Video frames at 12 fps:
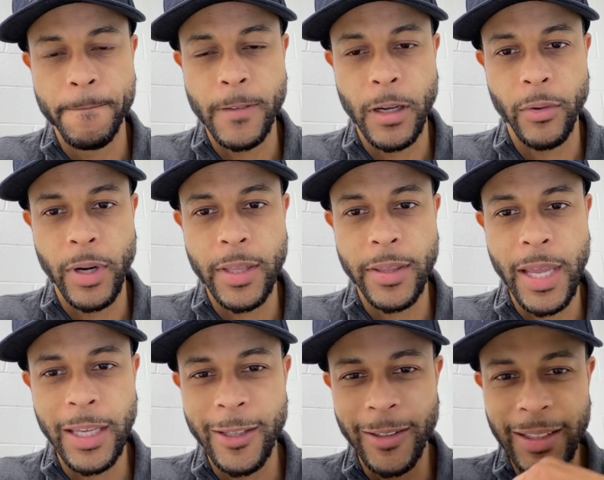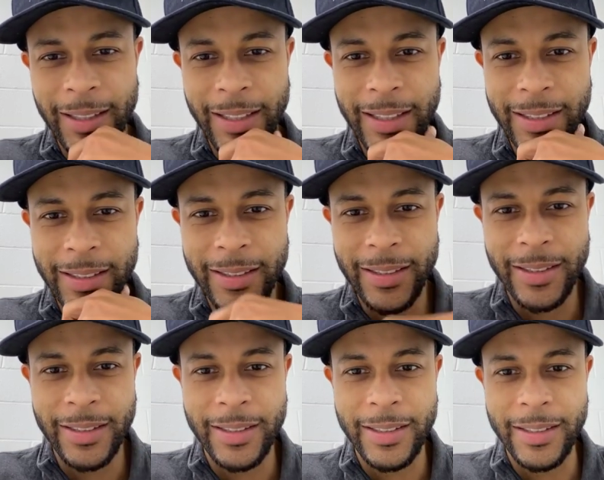All right. Thank you, Lillian.
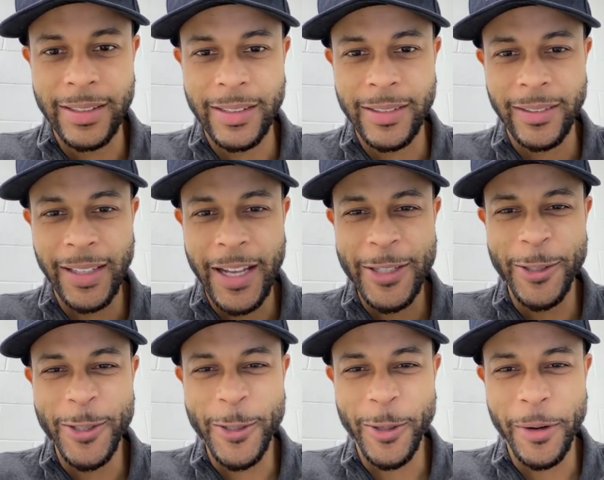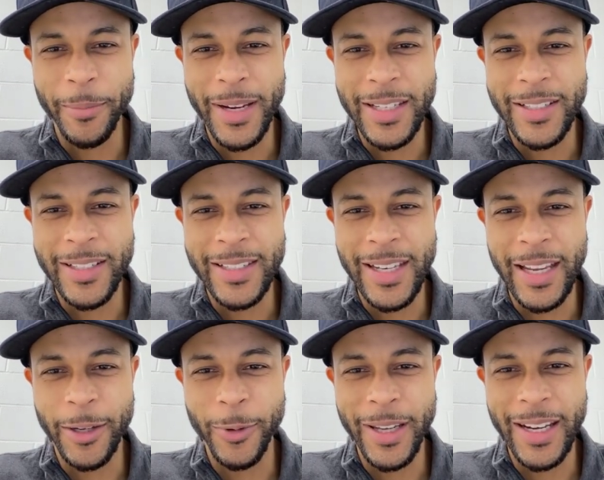Glad you enjoy our messages. Hey,
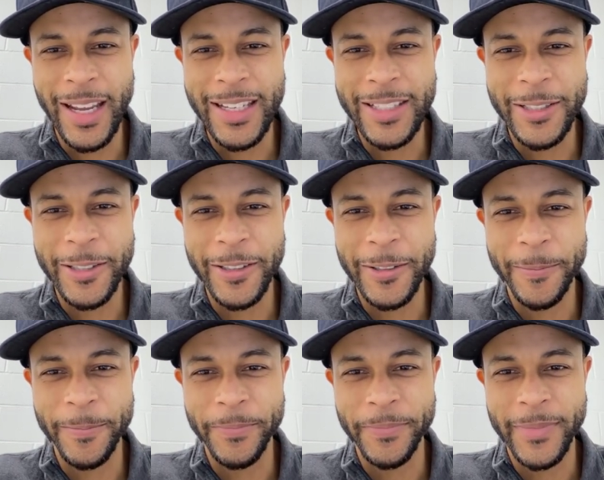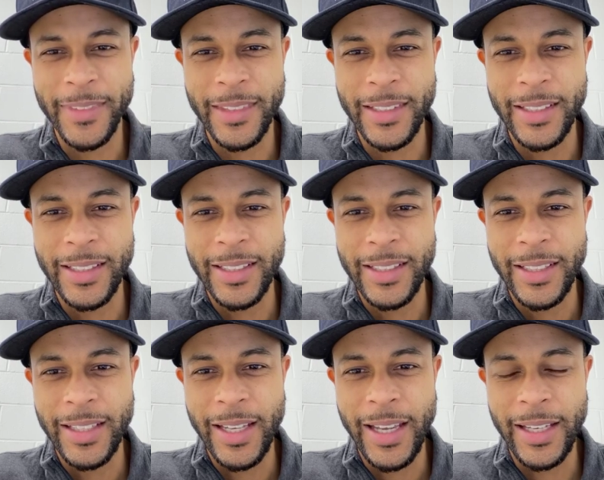Queen Esther.
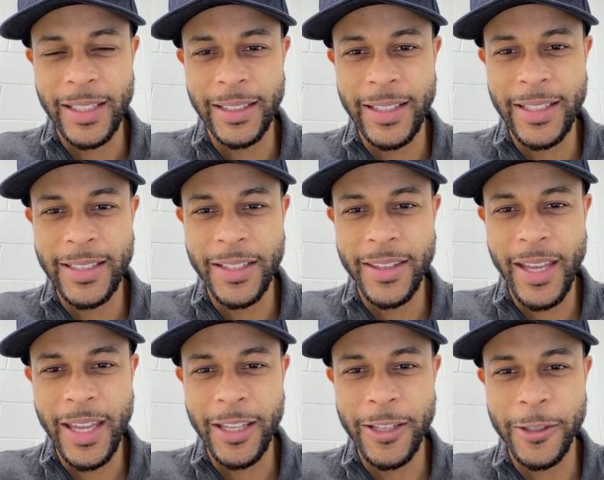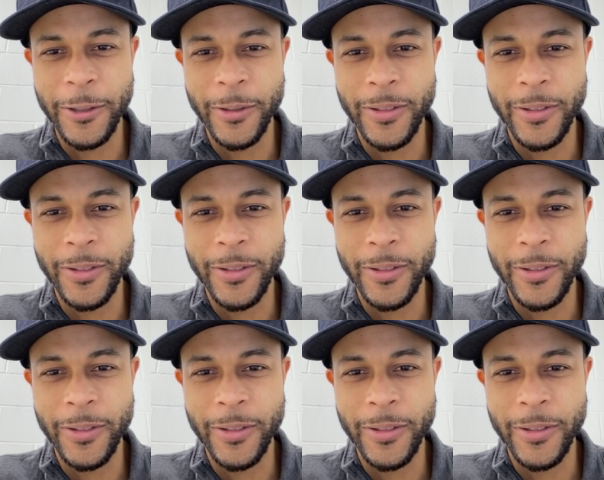And Glenda, thank you.